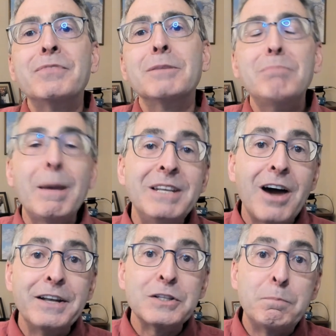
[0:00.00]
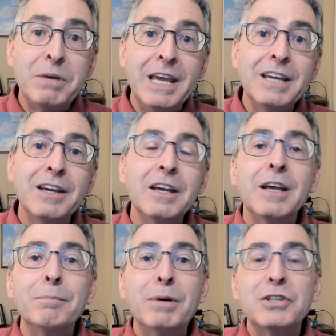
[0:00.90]
maybe not as big,
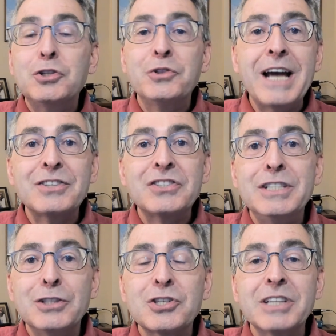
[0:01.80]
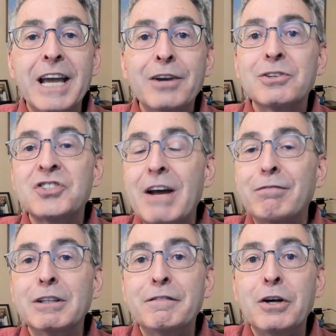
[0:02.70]
but 2,000 years later,
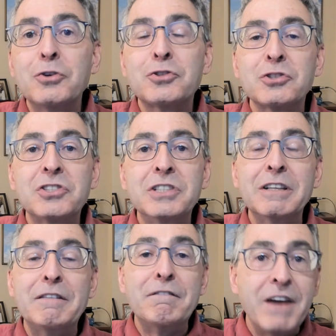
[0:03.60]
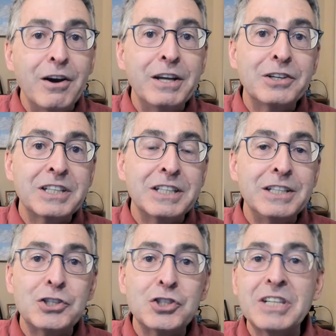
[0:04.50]
several of those are still in very good
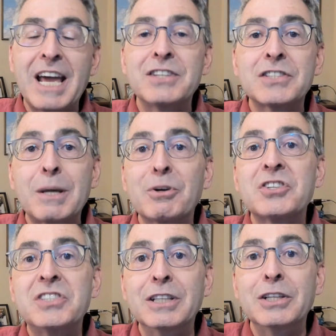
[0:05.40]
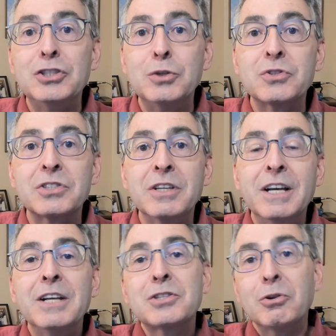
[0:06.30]
condition and some are still in use.
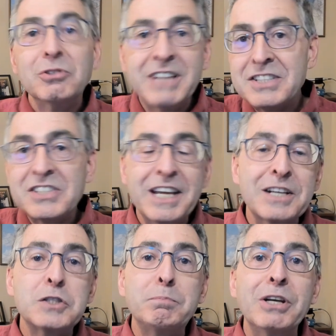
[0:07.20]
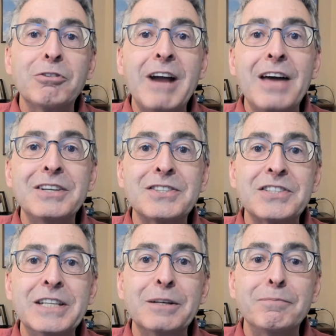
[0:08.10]
So let's take a spin around and
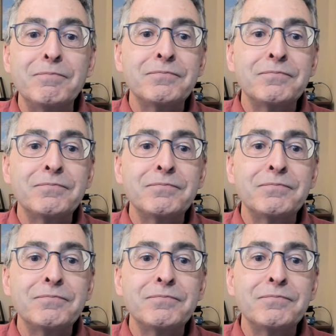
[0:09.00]
see them.